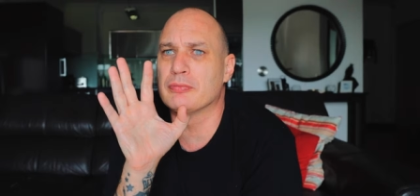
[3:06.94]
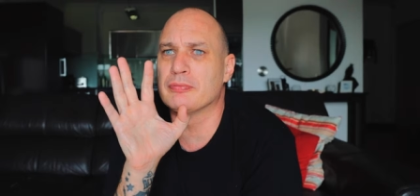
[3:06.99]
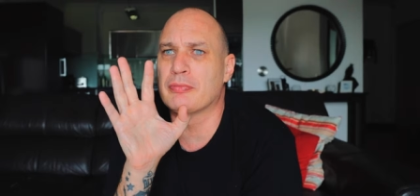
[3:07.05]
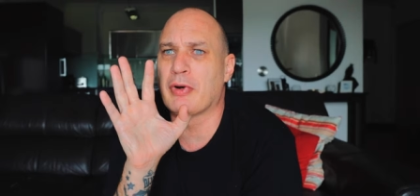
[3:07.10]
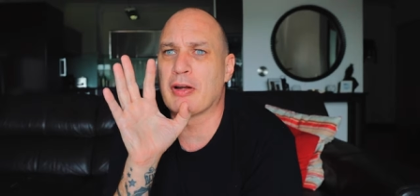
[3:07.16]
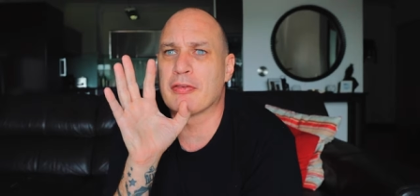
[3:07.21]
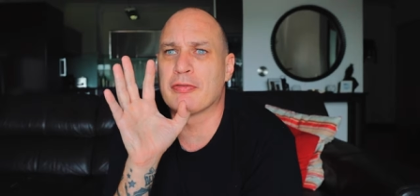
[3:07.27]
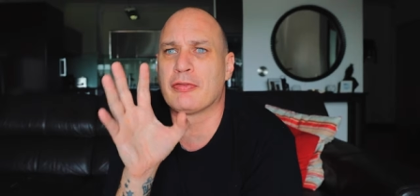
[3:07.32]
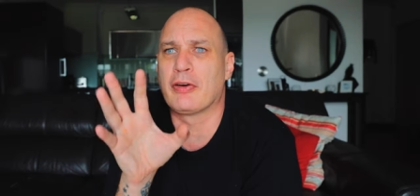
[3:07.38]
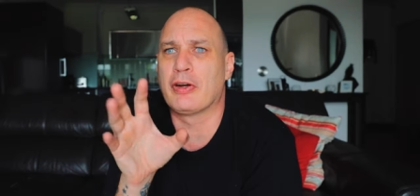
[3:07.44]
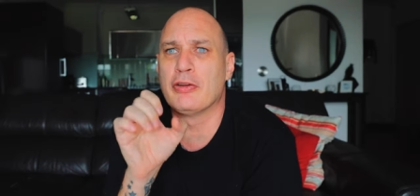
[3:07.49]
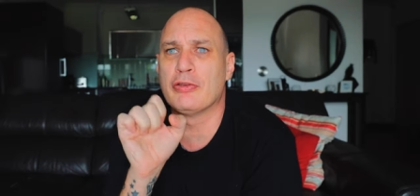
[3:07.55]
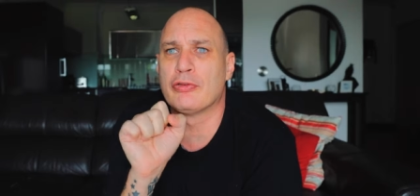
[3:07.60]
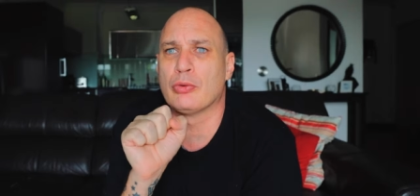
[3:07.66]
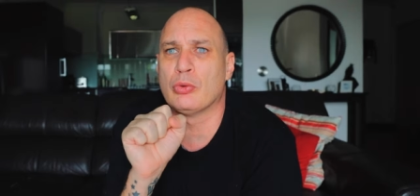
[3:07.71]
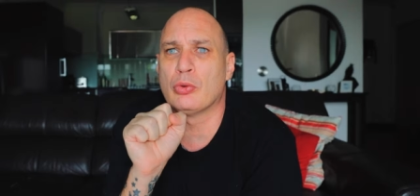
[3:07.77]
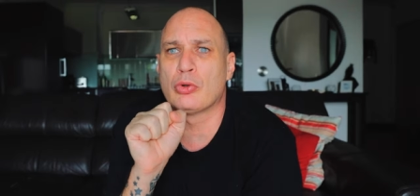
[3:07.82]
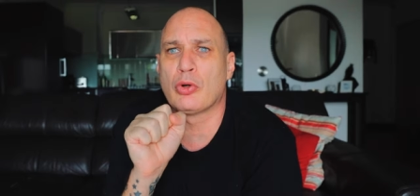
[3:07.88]
my
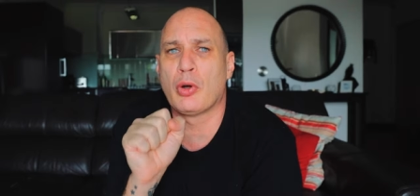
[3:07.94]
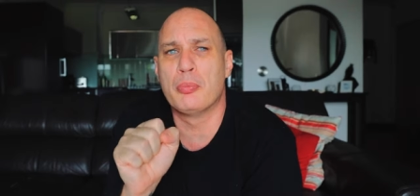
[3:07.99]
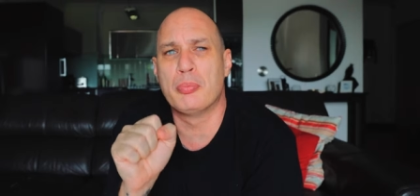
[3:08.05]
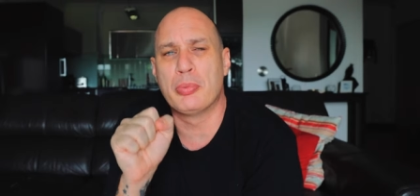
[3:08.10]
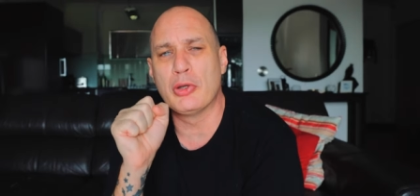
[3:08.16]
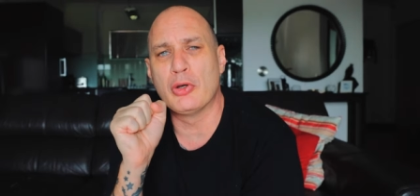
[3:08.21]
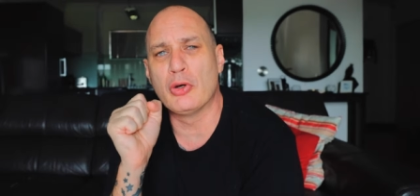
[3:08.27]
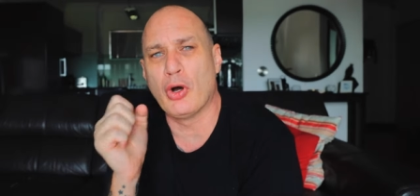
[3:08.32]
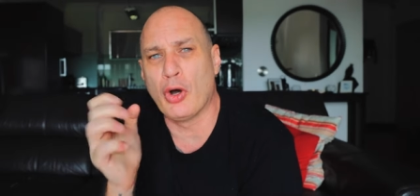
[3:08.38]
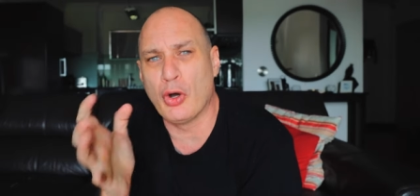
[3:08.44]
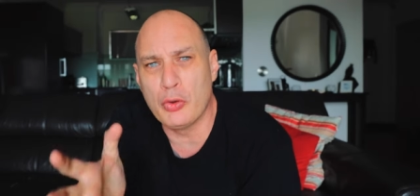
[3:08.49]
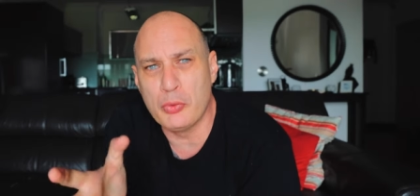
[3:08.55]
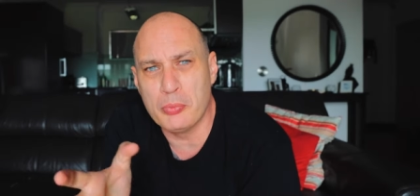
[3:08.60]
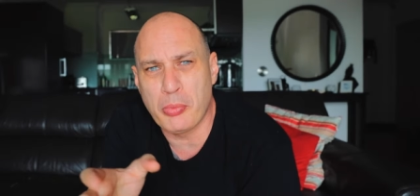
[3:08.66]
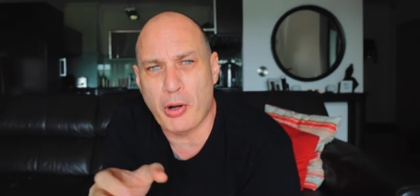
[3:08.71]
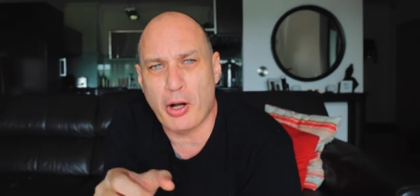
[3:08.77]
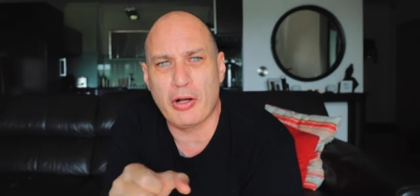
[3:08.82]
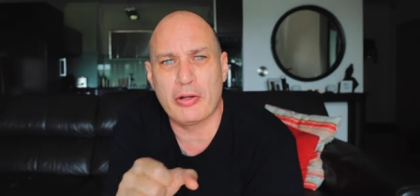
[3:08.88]
friends all go, be your
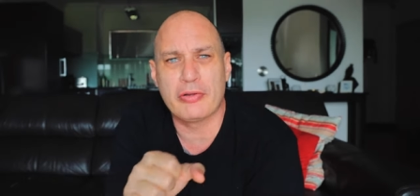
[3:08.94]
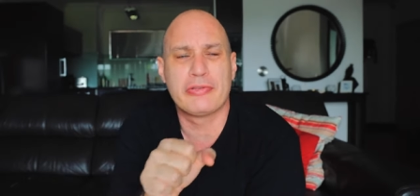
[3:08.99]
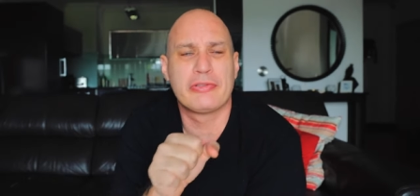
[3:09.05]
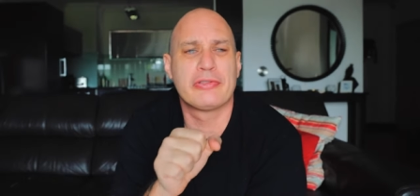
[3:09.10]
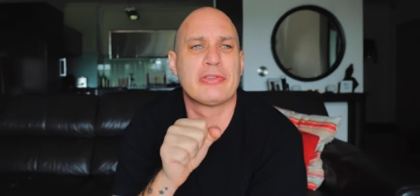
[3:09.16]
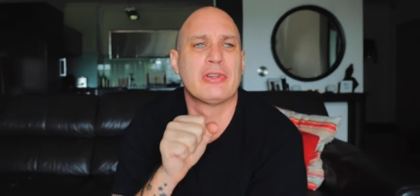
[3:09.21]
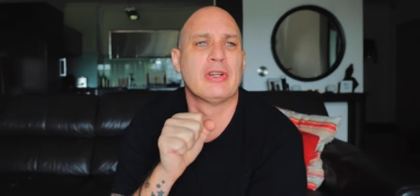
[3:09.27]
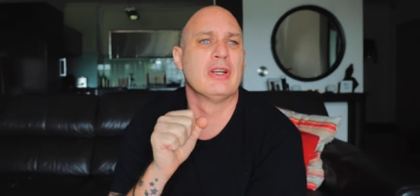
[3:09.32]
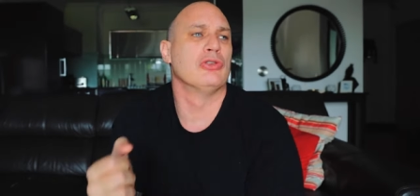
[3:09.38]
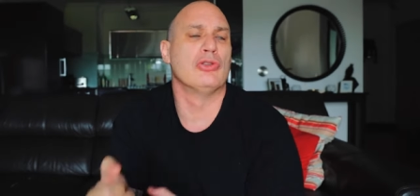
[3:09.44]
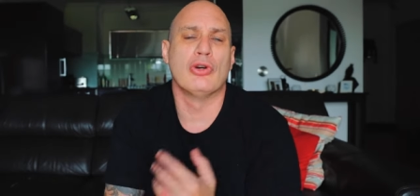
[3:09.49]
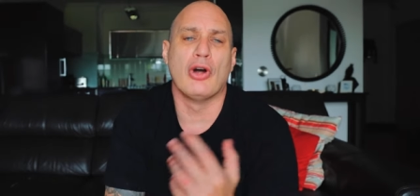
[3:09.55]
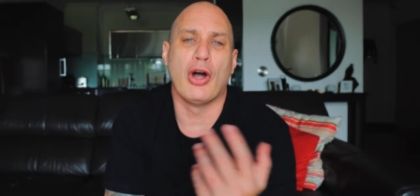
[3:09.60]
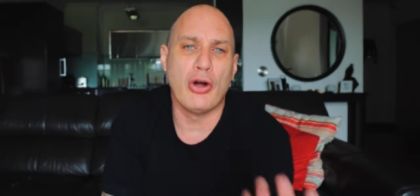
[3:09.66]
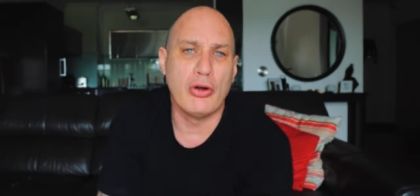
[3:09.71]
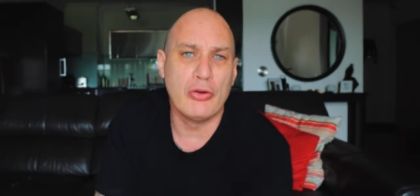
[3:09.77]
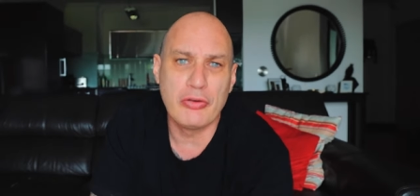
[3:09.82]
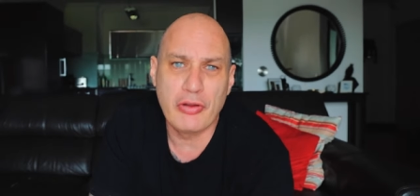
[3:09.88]
own boss, do
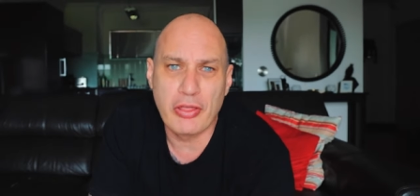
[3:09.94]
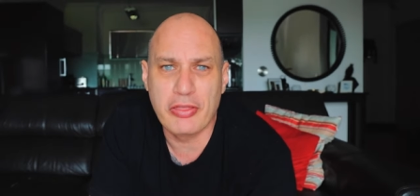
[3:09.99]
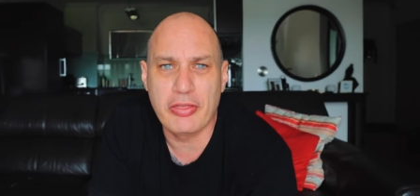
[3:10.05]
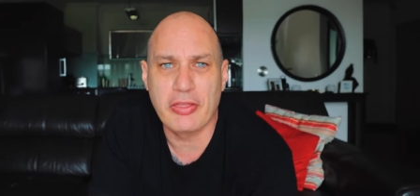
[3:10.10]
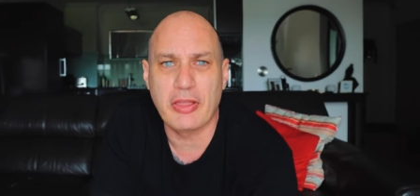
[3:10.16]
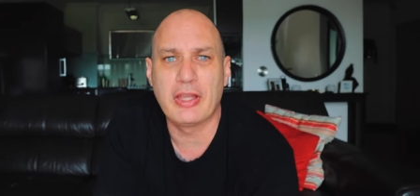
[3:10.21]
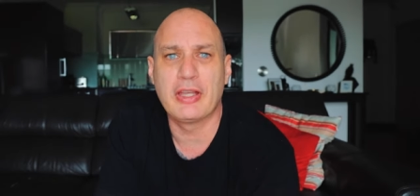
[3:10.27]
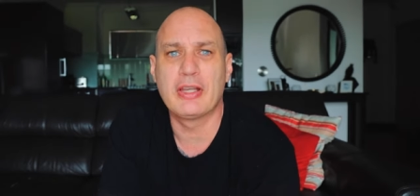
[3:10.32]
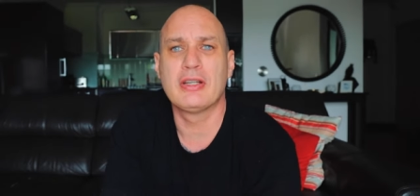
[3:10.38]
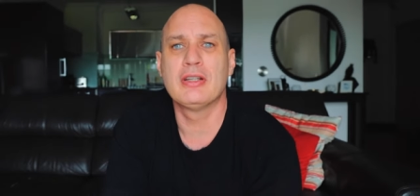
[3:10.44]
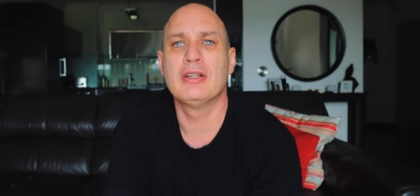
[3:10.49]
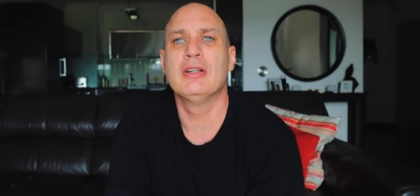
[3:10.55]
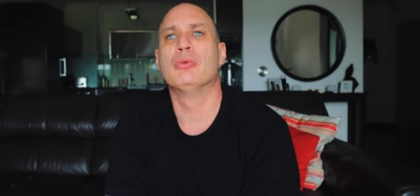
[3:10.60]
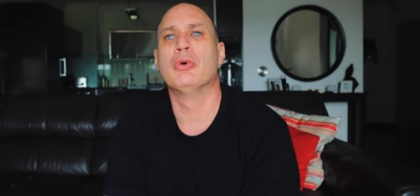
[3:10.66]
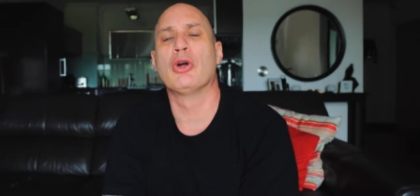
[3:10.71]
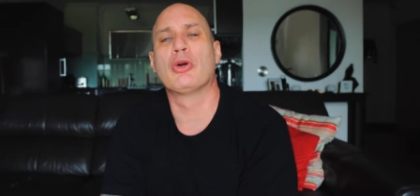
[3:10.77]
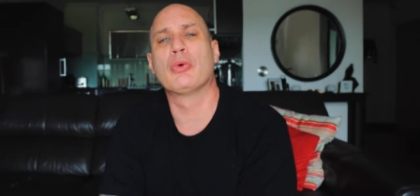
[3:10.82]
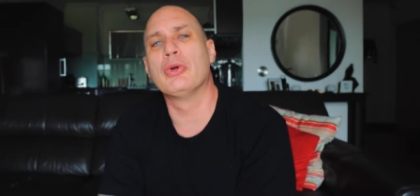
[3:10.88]
your own thing,
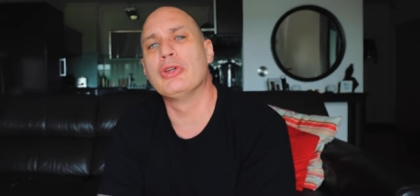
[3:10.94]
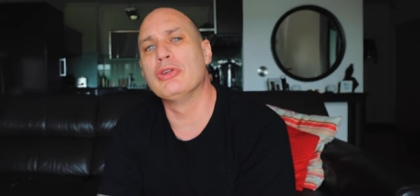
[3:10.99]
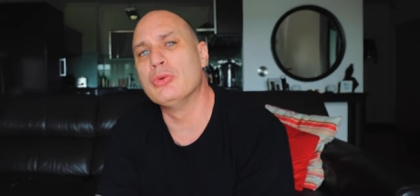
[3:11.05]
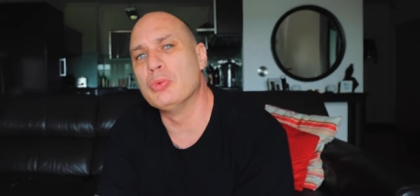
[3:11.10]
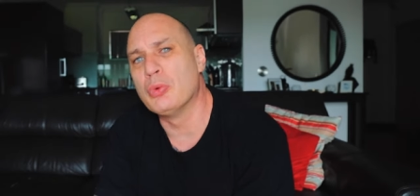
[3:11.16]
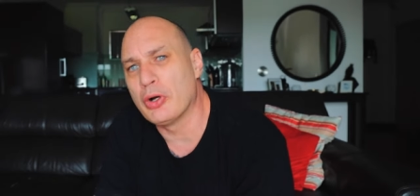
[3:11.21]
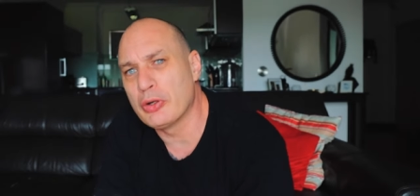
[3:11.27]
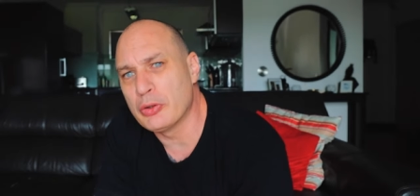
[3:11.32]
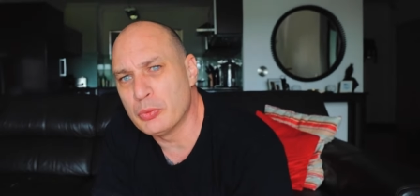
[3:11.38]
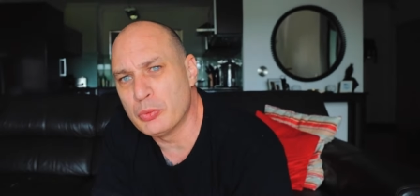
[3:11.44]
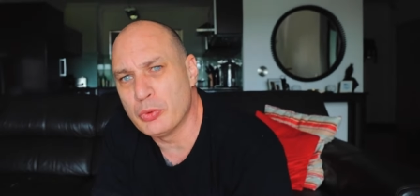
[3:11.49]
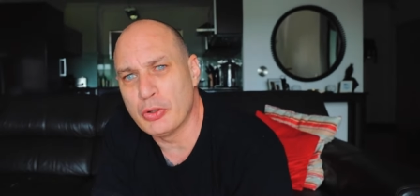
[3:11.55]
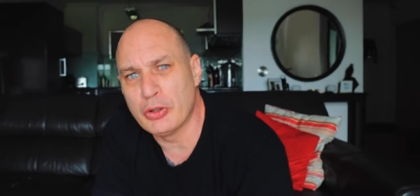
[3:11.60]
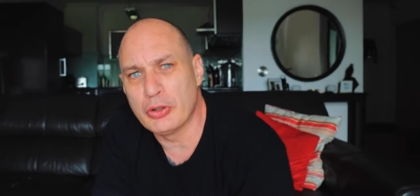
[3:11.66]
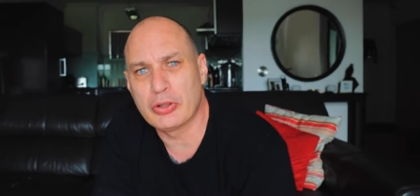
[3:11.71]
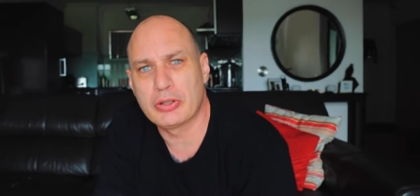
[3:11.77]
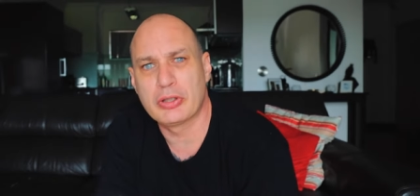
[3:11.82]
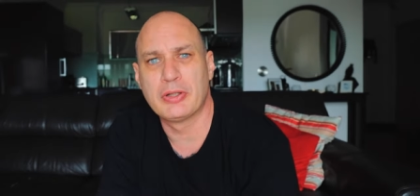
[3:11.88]
work when you want to
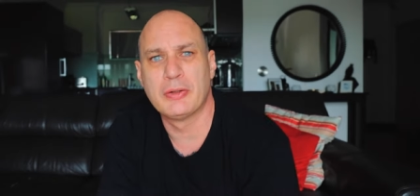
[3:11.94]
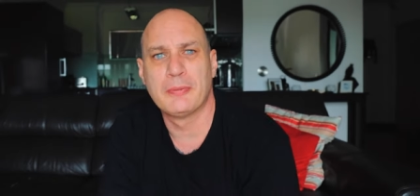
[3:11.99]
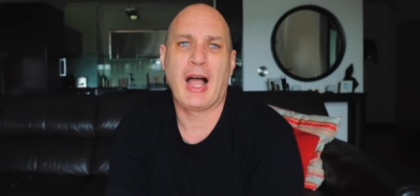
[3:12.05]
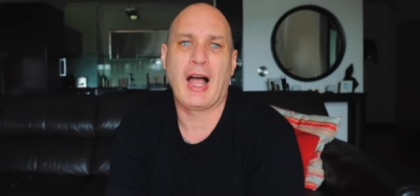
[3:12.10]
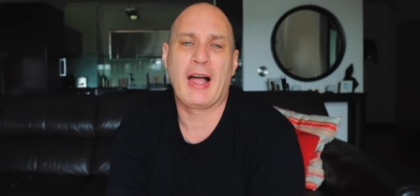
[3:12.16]
work.